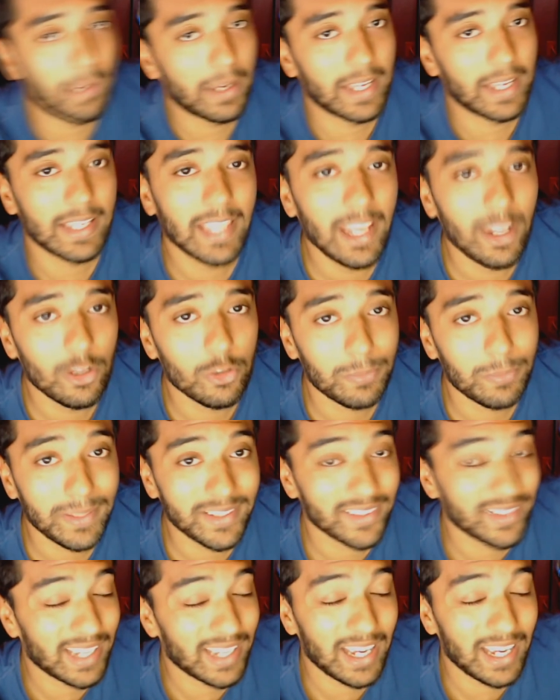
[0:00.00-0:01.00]
my accounts
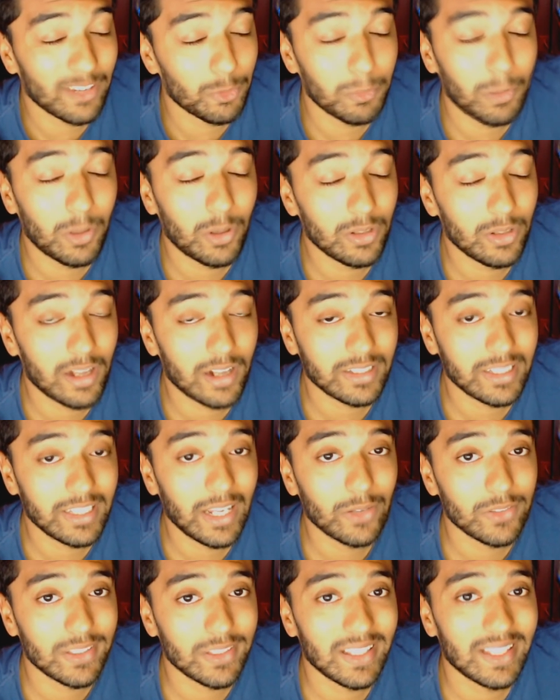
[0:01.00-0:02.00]
because I have them all locked
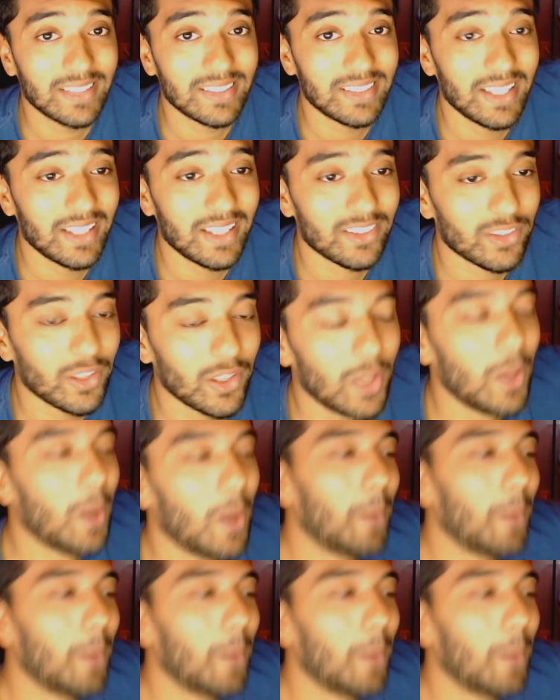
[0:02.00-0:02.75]
down to that sense.